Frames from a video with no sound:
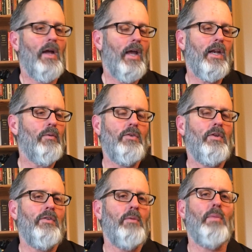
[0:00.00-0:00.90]
and it was
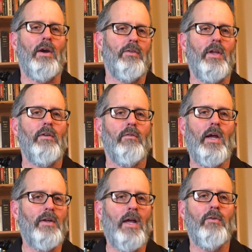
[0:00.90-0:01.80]
just embarrassing,
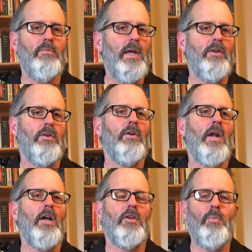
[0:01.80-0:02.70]
right? I would make sure
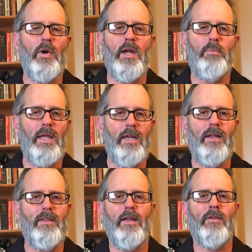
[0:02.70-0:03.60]
not to bring up
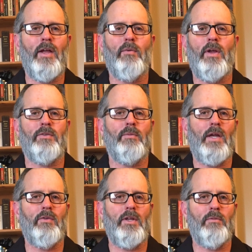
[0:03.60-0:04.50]
anything like race
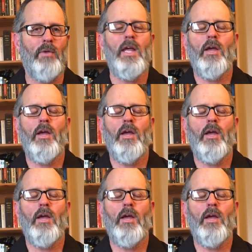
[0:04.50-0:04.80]
around him